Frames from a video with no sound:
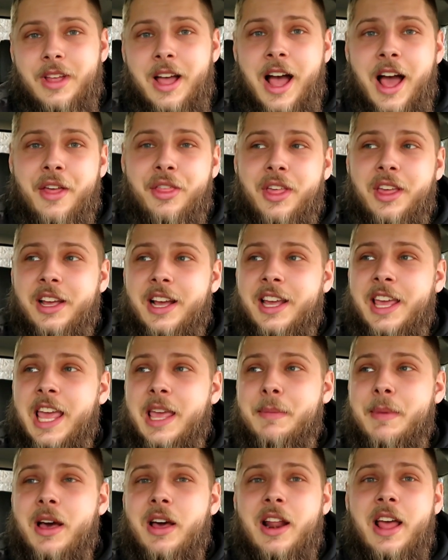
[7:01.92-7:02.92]
I think I
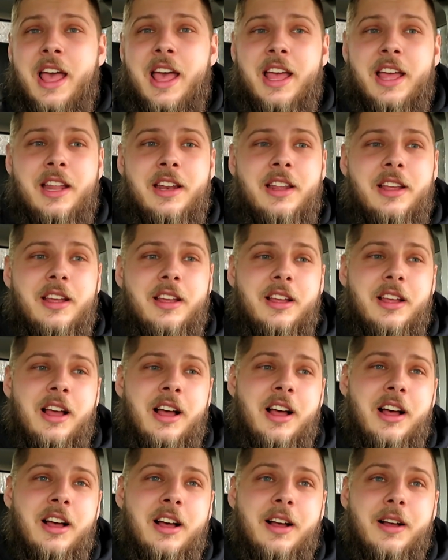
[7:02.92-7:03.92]
came out ahead.
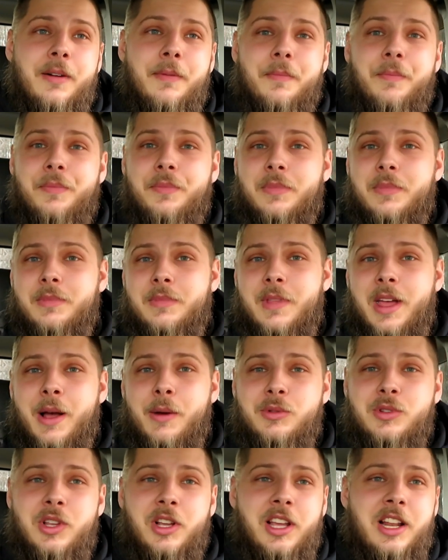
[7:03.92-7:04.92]
I
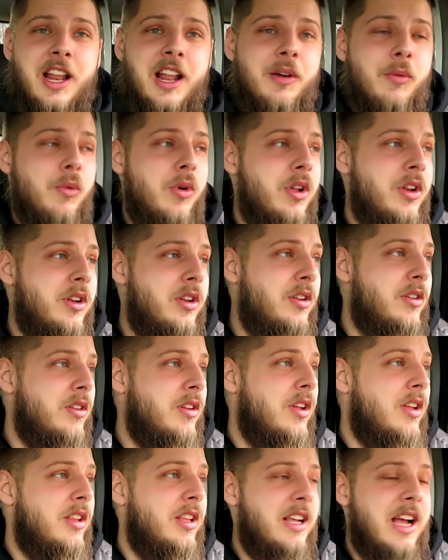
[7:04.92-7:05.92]
was looking at one,
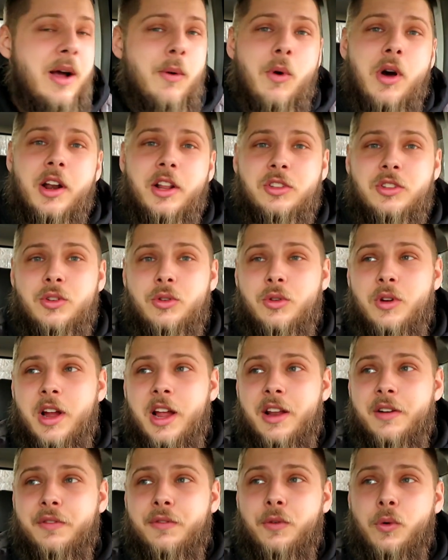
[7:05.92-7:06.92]
the guy wanted
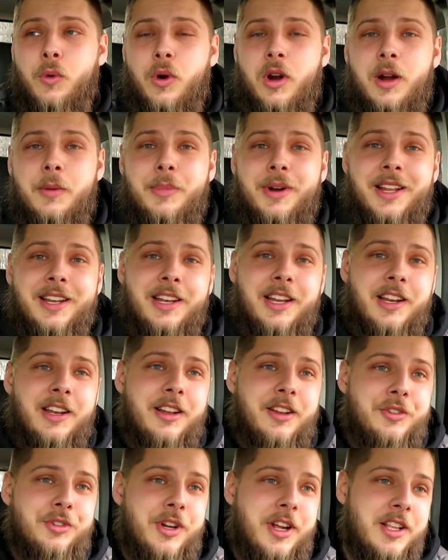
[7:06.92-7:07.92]
$2,000 for it, but it needed
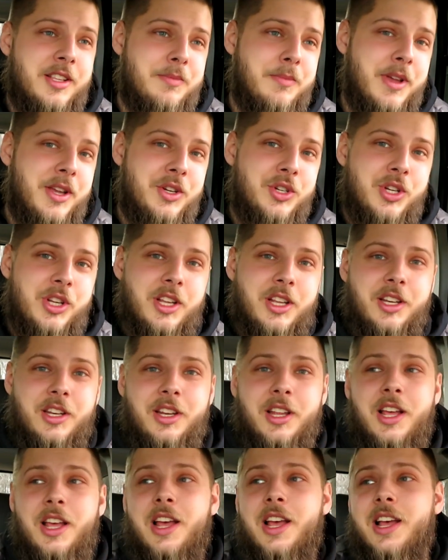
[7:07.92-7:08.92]
a
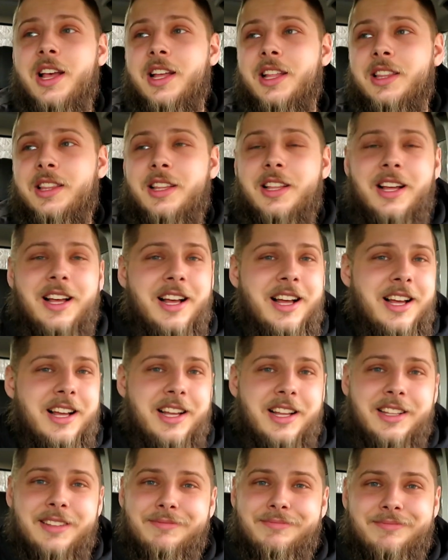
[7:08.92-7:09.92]
transmission,
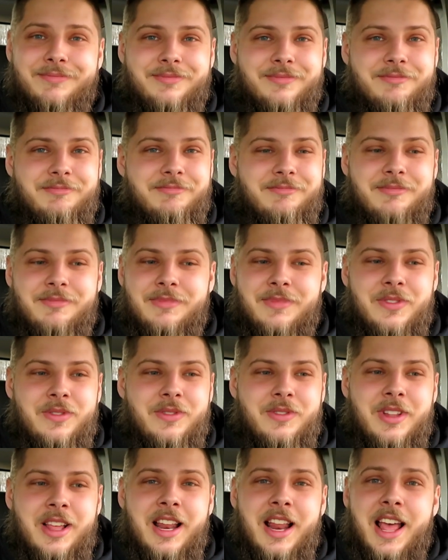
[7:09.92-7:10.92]
and
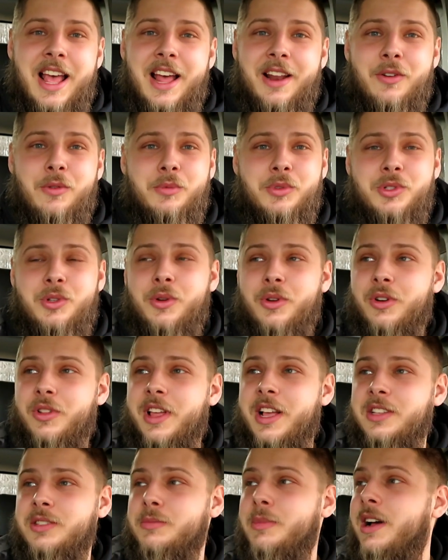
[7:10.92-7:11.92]
it had almost
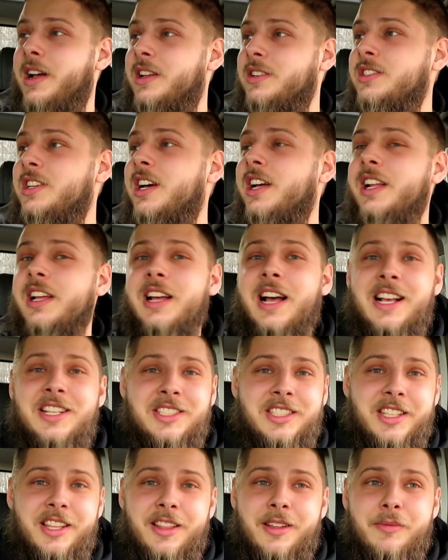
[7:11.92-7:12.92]
200,000 miles on it. I
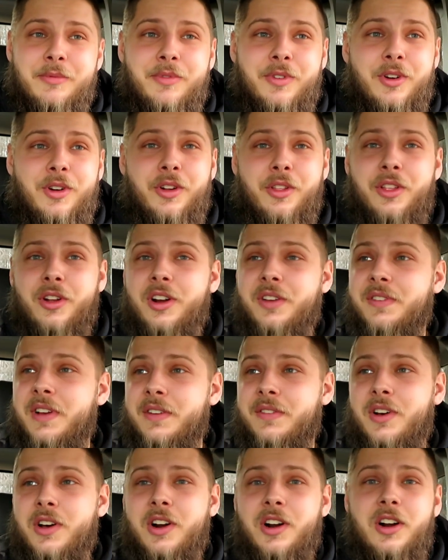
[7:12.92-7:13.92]
see them for
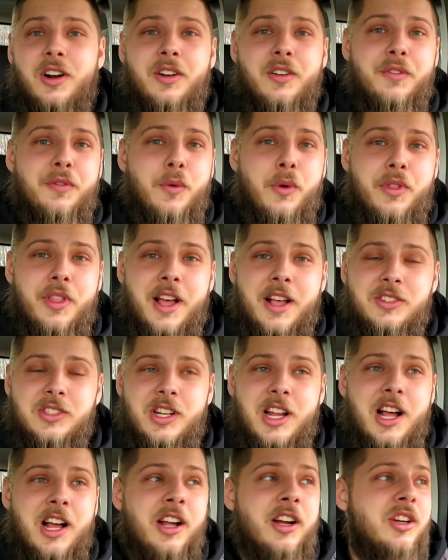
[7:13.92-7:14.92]
$3,500 to
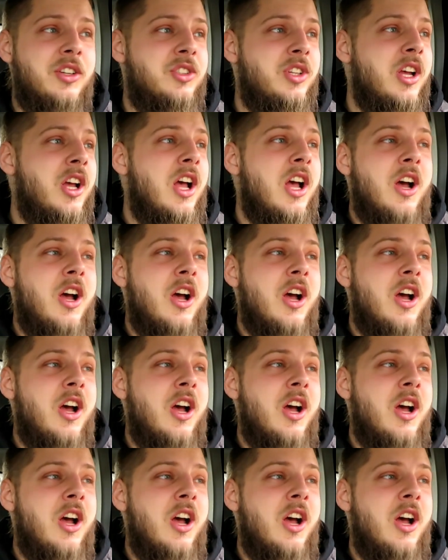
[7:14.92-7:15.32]
$4,000